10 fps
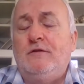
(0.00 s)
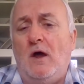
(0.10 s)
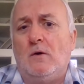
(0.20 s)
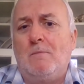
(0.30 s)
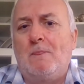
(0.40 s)

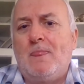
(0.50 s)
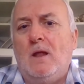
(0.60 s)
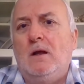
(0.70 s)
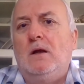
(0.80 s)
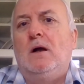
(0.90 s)
So,
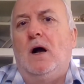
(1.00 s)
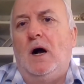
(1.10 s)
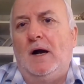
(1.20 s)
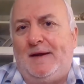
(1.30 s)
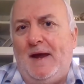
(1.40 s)

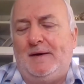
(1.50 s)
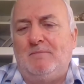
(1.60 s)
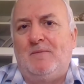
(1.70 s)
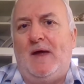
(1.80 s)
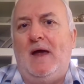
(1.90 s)

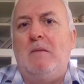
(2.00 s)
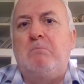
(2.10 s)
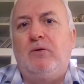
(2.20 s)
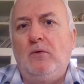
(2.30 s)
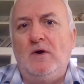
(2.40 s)
again,
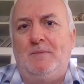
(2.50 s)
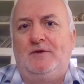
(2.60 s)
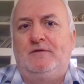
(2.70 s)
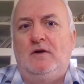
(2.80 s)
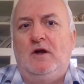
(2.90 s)

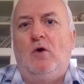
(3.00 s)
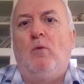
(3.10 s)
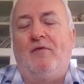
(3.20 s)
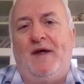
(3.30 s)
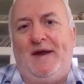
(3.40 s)
employment.
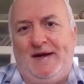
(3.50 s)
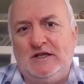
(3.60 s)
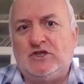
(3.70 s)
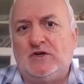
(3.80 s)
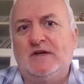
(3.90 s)
What they're
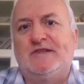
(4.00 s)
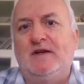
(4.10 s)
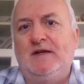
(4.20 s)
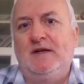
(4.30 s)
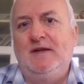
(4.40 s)

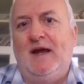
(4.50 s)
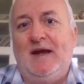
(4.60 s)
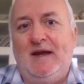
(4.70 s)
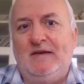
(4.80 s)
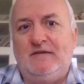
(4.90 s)
interested in
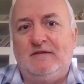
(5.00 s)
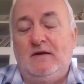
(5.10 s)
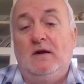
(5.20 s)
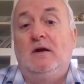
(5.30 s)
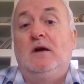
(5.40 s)

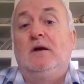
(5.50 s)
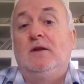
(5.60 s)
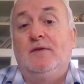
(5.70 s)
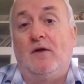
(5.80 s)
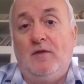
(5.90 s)
is
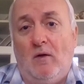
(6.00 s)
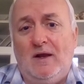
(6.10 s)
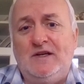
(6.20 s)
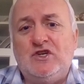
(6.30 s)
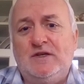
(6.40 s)
the
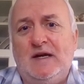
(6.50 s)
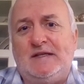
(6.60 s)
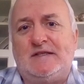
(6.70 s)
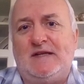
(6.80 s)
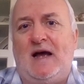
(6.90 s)
knowledge,
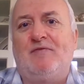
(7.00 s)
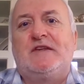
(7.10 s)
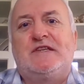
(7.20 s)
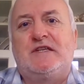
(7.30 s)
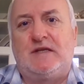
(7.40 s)
yes, and
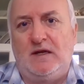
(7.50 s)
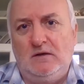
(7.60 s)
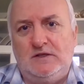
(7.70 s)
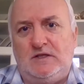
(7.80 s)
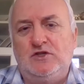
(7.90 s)
the
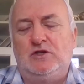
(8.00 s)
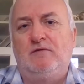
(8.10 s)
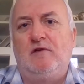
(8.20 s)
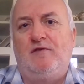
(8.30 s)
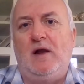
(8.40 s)
skills that
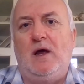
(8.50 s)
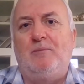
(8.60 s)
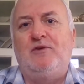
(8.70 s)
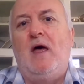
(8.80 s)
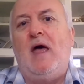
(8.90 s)
you've
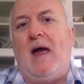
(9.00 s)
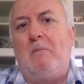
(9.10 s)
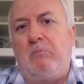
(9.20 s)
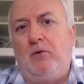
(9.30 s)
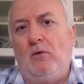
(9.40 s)
developed,
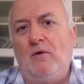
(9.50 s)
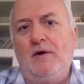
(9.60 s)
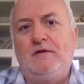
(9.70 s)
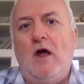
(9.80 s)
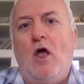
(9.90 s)

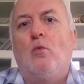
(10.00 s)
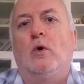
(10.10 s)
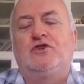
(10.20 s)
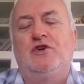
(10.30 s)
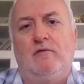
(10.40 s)
employed,
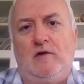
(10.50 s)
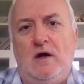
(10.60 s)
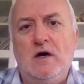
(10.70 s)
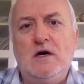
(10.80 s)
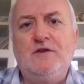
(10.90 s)
what you've
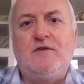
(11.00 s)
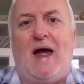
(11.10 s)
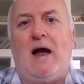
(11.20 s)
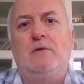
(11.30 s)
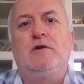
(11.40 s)
learned,
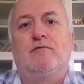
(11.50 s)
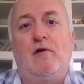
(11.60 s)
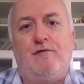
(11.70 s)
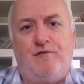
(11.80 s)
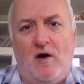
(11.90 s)
how you've
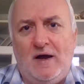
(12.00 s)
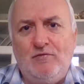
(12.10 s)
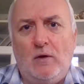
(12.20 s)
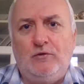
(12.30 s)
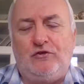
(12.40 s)

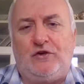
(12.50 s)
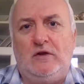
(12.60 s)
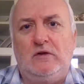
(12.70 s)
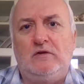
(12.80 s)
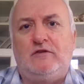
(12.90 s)
refined those
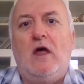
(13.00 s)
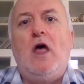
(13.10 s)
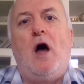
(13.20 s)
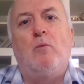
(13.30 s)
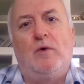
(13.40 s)
skills,
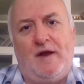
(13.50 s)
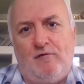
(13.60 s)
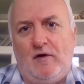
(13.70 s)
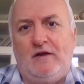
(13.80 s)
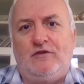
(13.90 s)
and
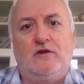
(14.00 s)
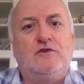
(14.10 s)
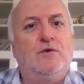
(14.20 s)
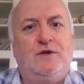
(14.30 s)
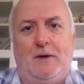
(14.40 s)
whatever it is
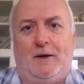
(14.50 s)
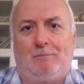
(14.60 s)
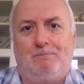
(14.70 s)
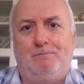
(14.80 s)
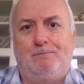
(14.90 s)
that you're doing